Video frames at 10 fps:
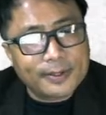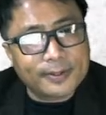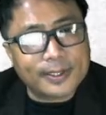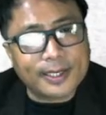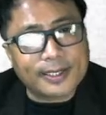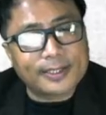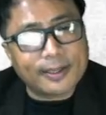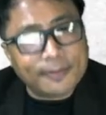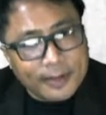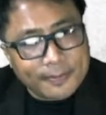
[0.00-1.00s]
okay,
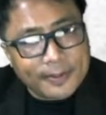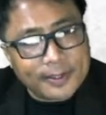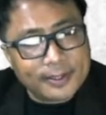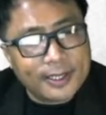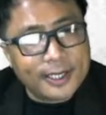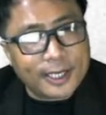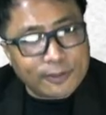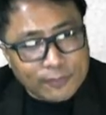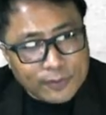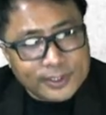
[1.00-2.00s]
developing,
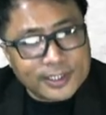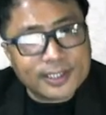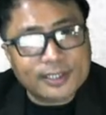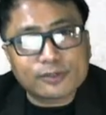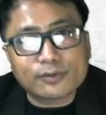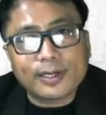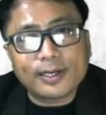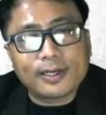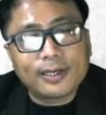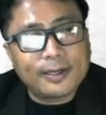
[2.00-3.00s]
influencing the
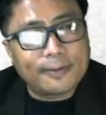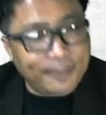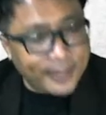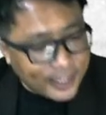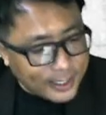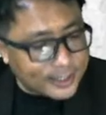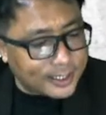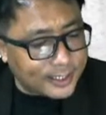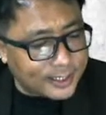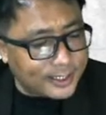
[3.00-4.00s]
soil, bringing
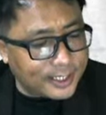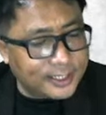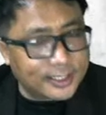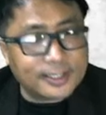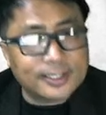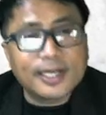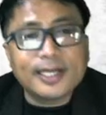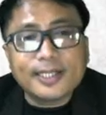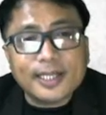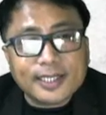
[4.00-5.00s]
certain changes.
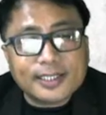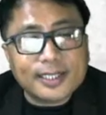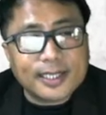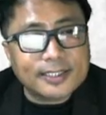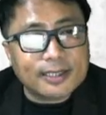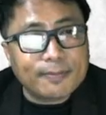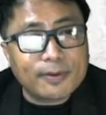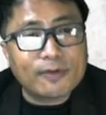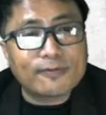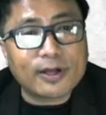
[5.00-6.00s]
That is an
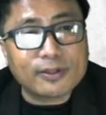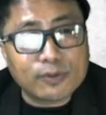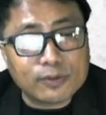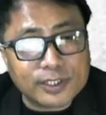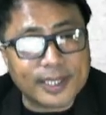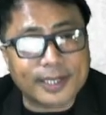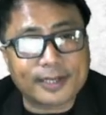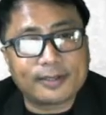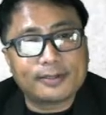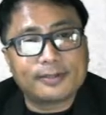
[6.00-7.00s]
example of autogenic